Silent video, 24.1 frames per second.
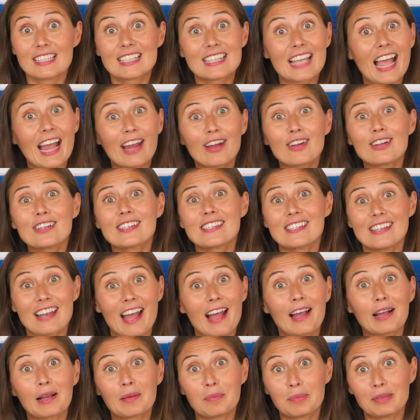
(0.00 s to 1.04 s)
Desire is
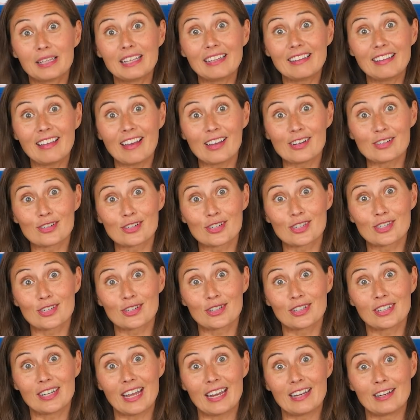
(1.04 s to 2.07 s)
not completely
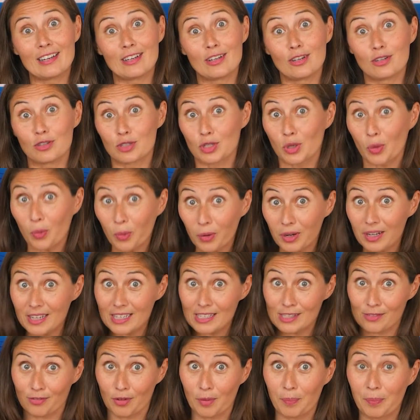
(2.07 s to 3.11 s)
understood and
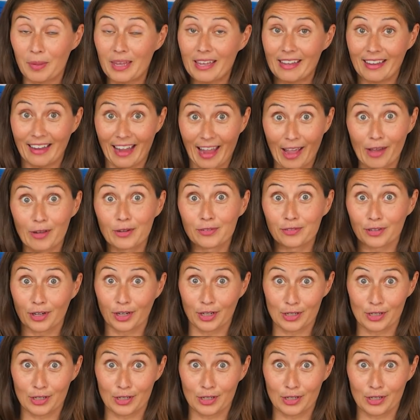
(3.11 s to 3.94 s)
notorious for being out of our